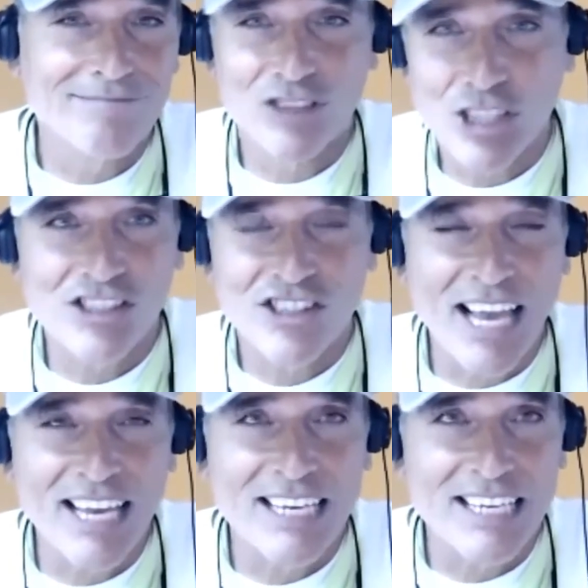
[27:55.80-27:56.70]
just
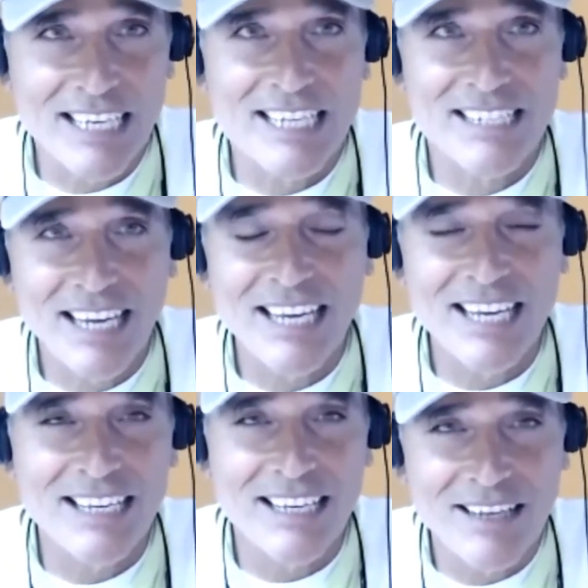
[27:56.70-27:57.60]
say ET
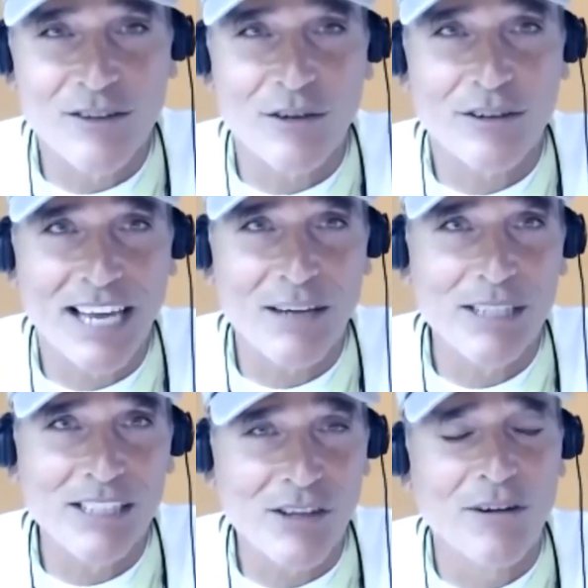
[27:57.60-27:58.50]
either, can
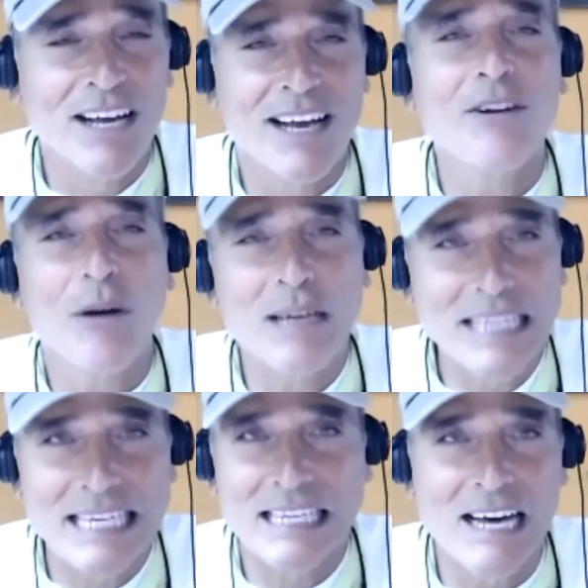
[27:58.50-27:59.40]
we? So I know I
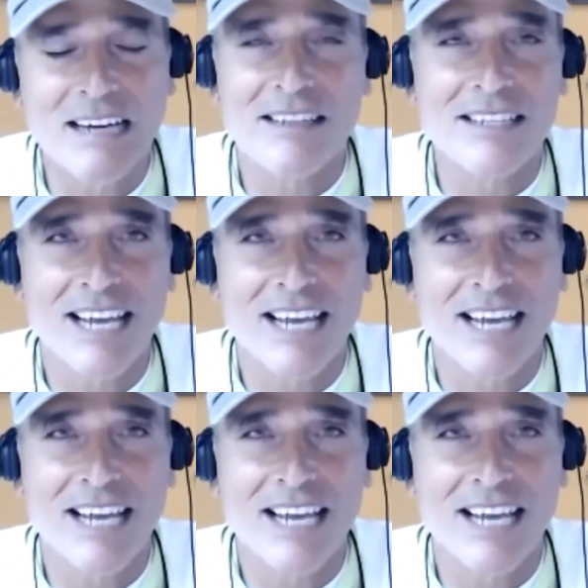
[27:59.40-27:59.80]
laid a lot on the